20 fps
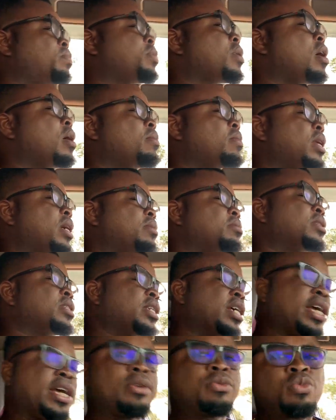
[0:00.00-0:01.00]
problems
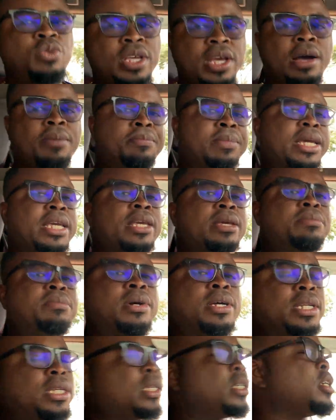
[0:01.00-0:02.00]
and we are making
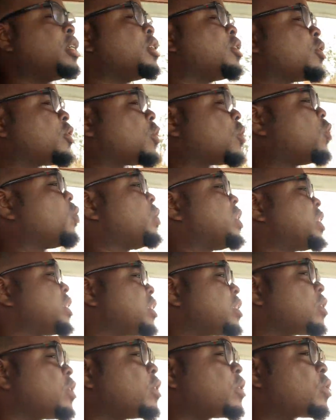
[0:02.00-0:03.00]
money. So we
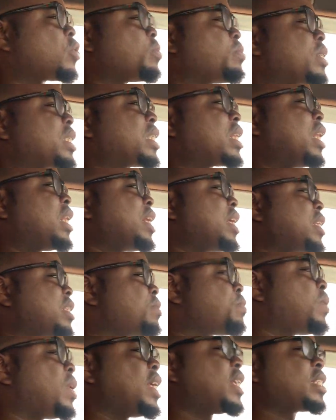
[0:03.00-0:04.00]
just go to Mr. Lane's
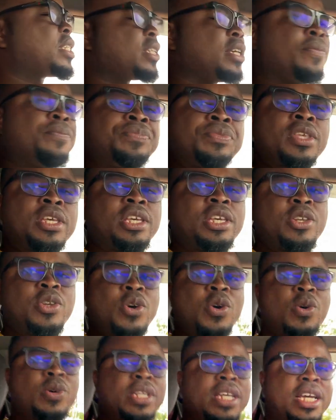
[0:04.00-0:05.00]
place. You
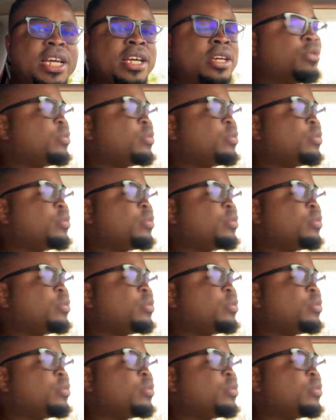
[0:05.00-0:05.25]
know the